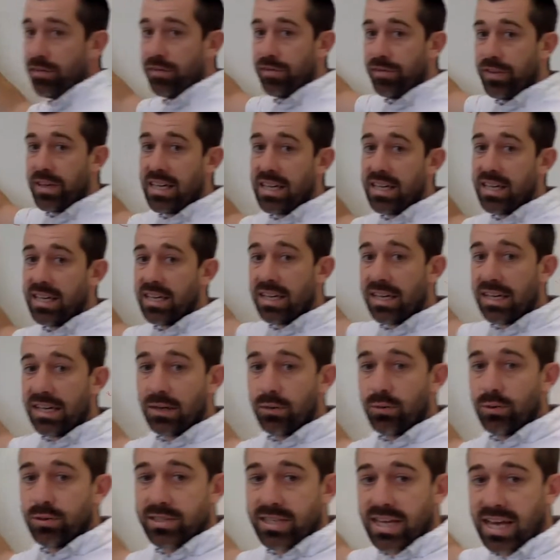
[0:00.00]
V
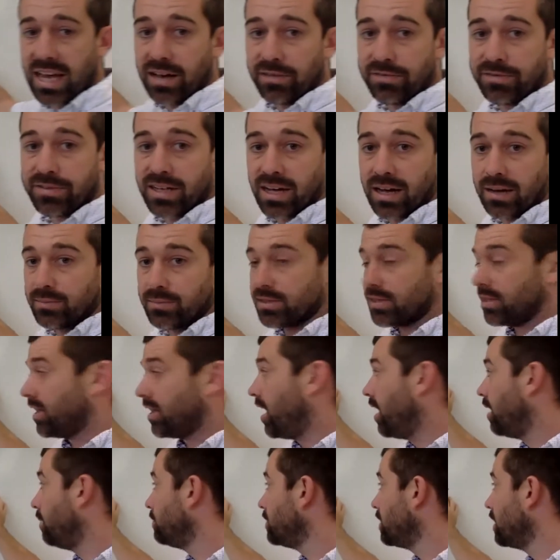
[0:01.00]
equals F times
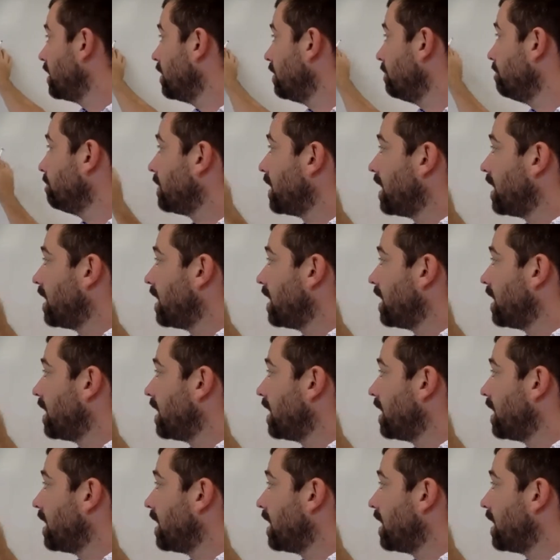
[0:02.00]
lambda.